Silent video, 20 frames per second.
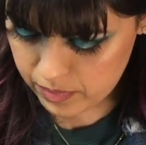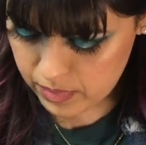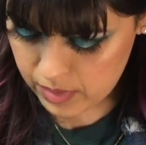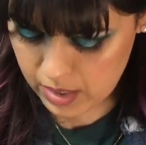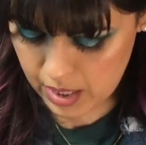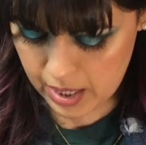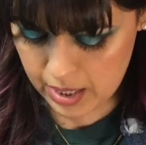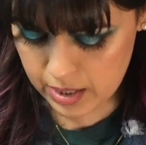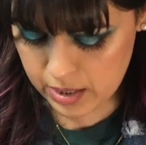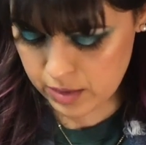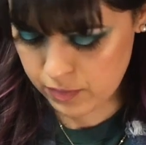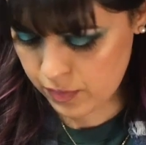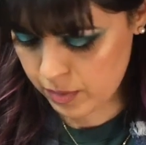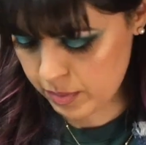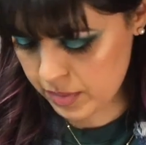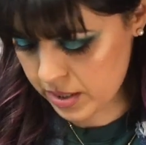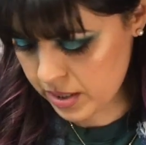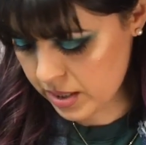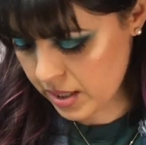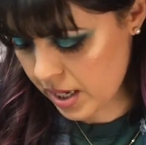things from
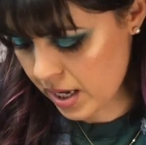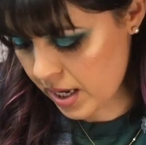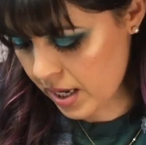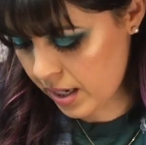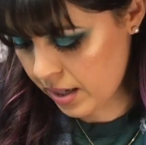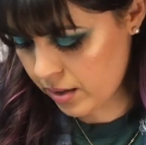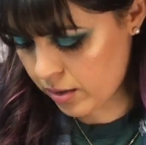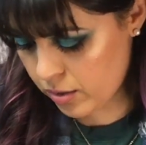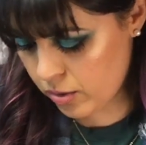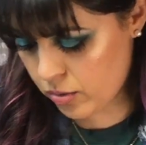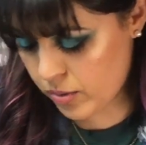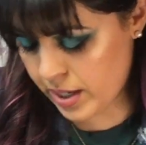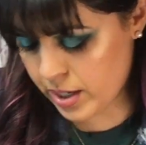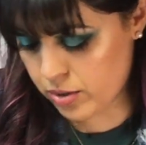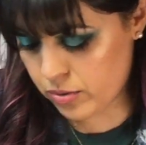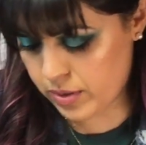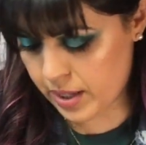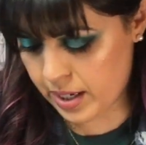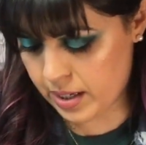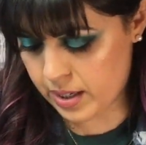this line. Ooh, I
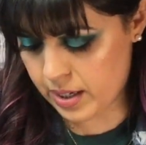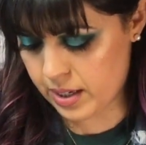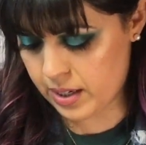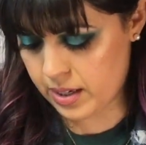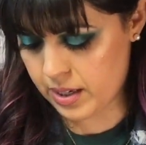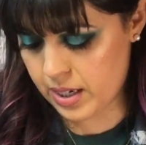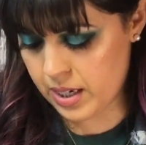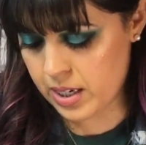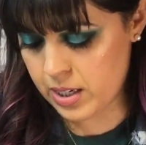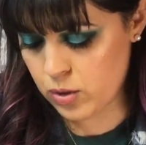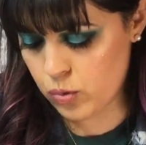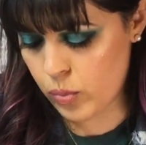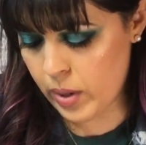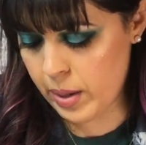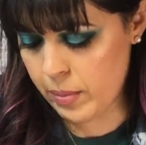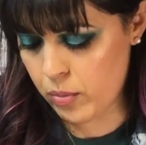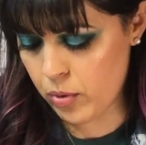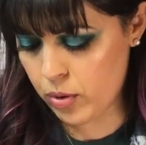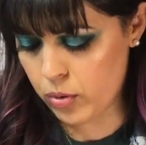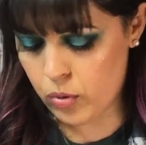do like it. It is way
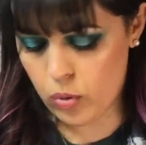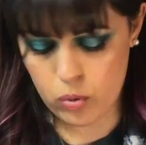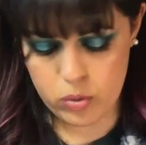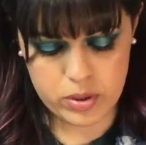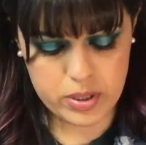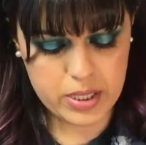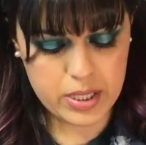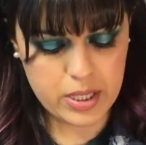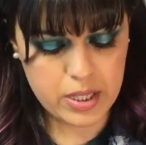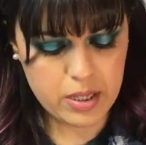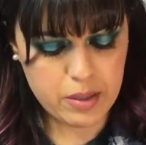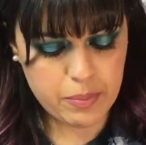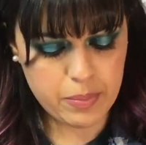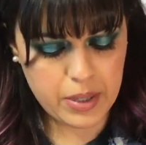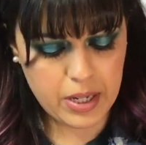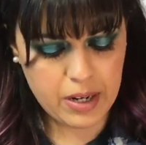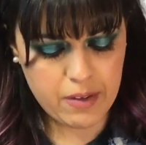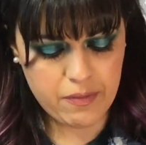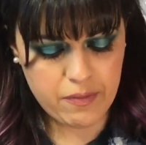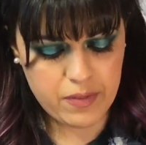more golden,
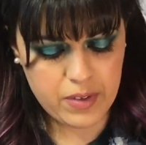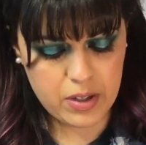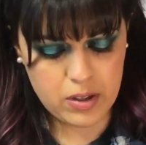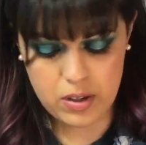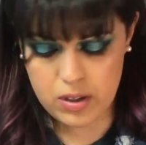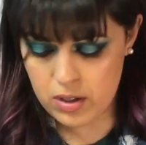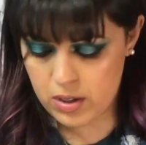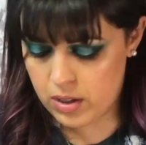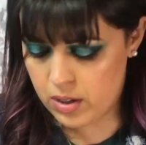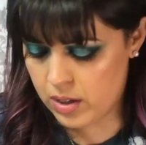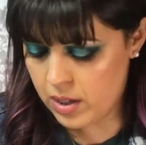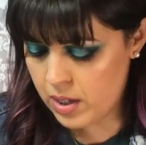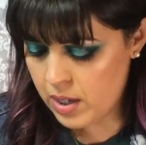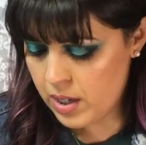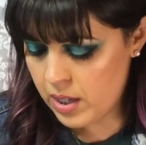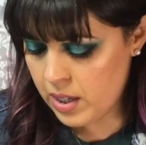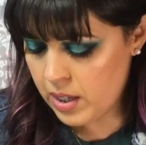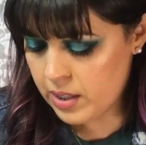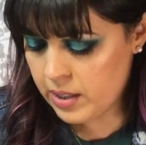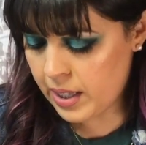but I feel
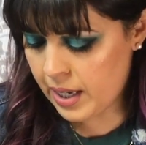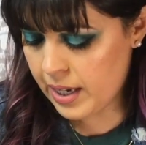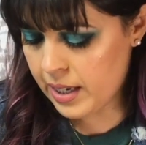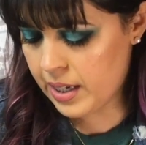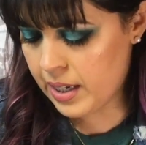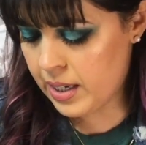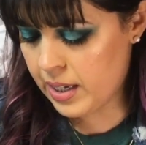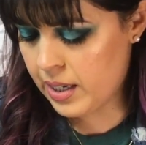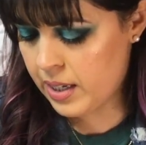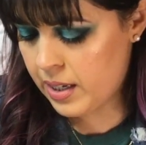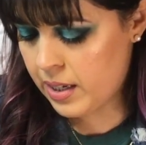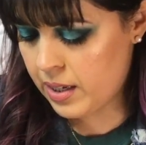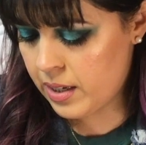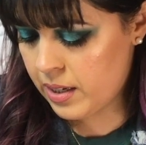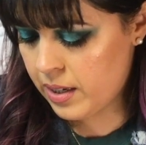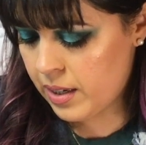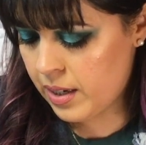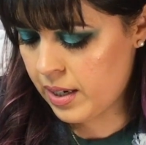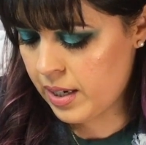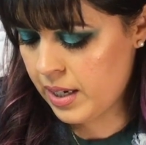like
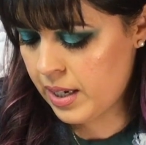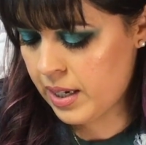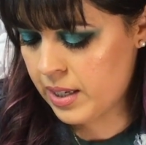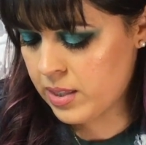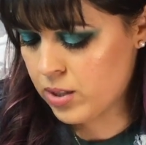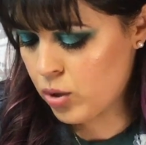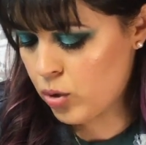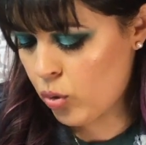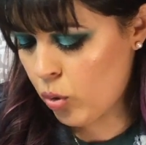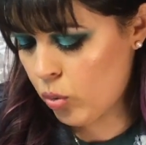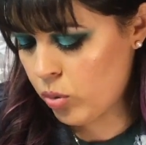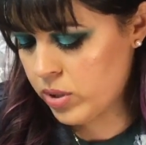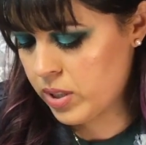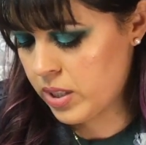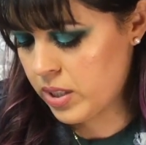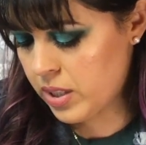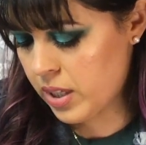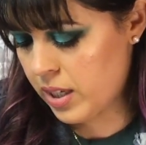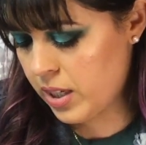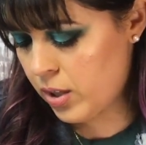it's
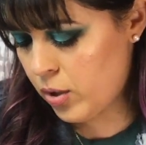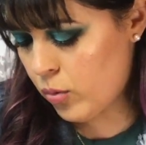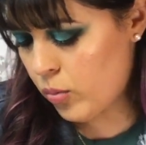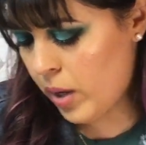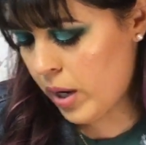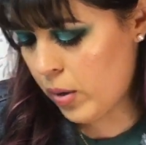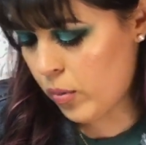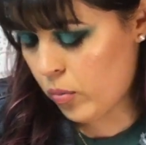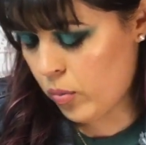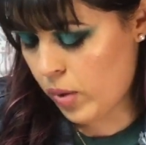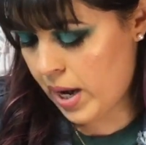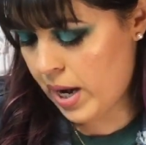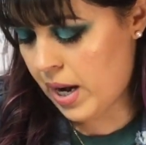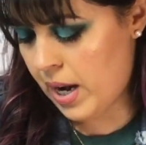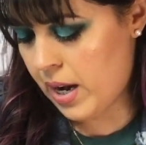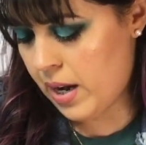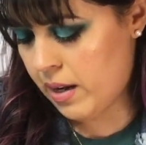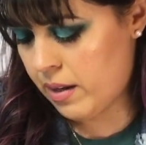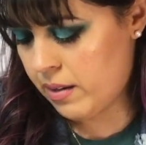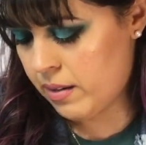golden done in the right
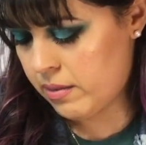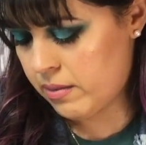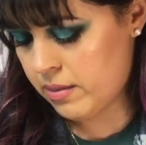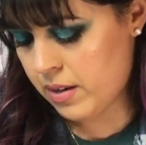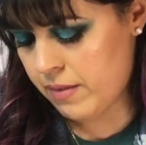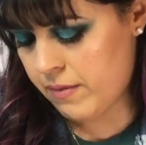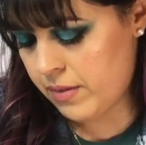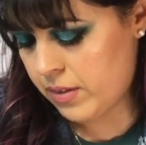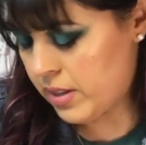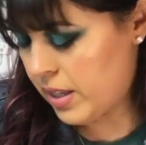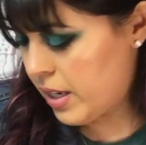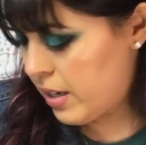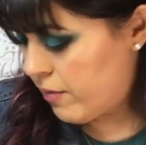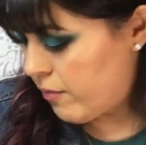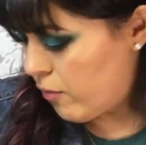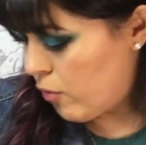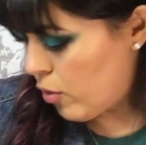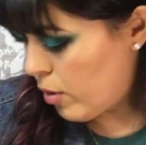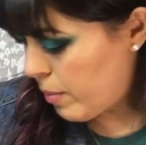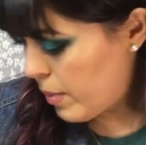way, I feel like,
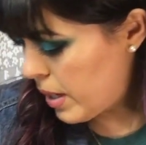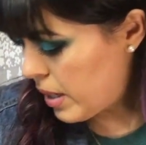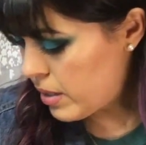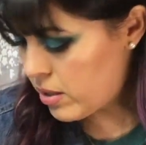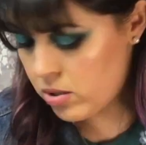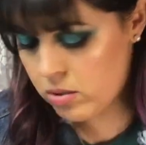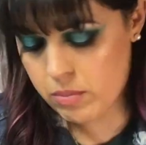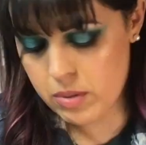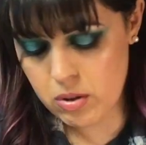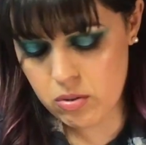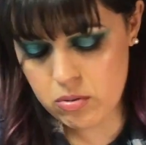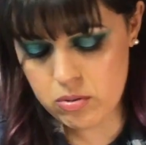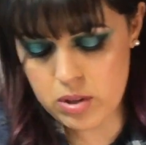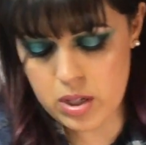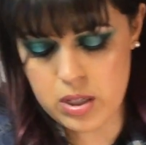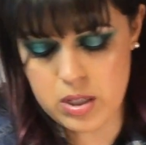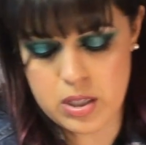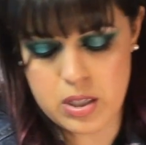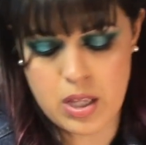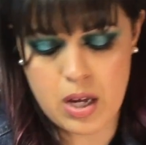for me. So I'm going to hold
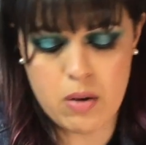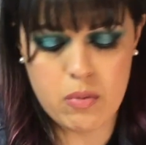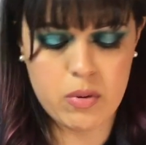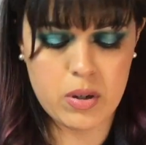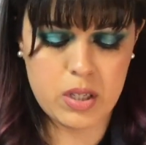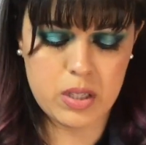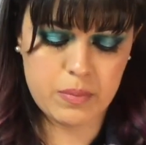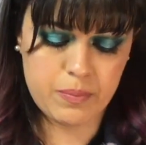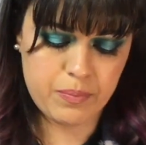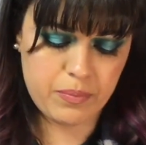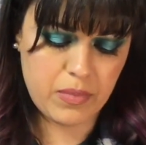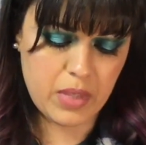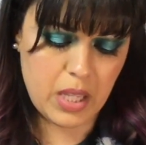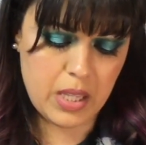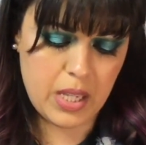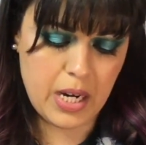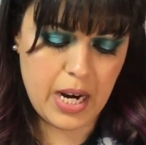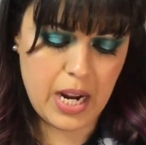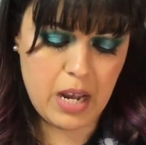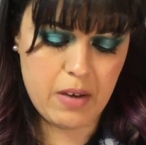on to that one. And
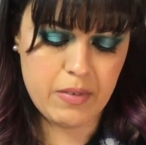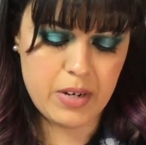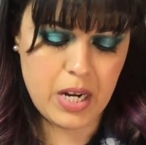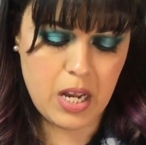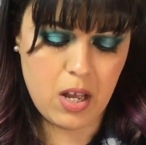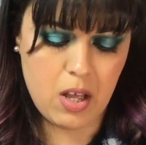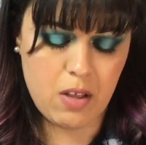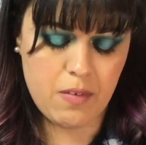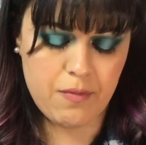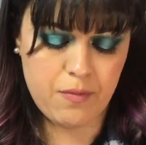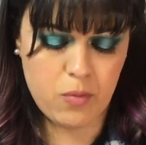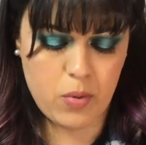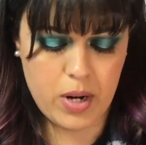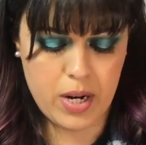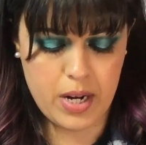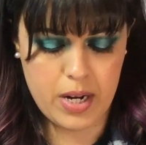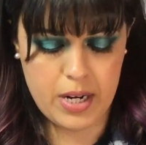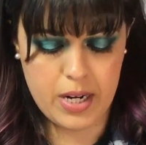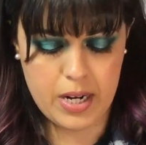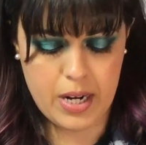then I have an e.l.f.
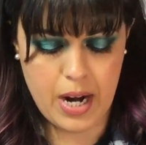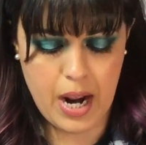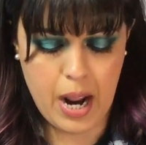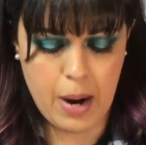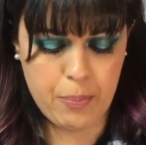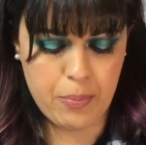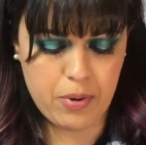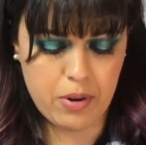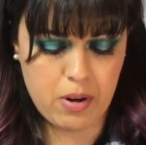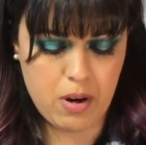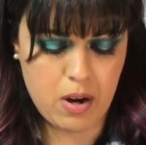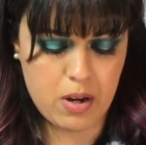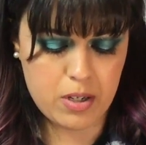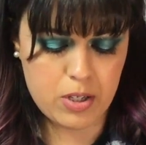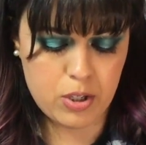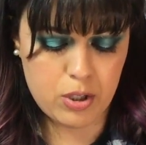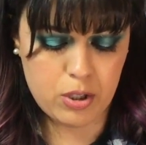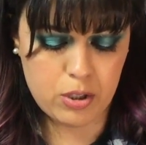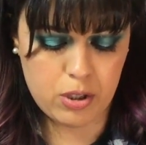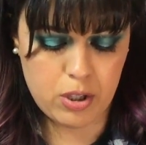one in Apricot
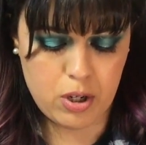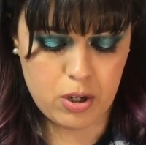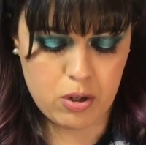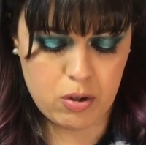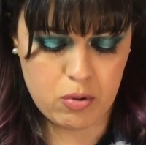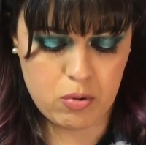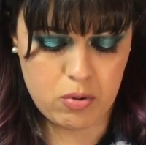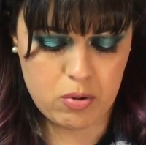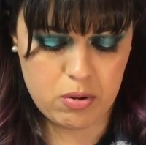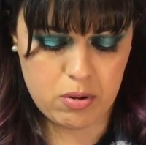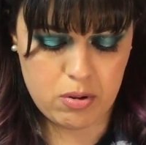Glow.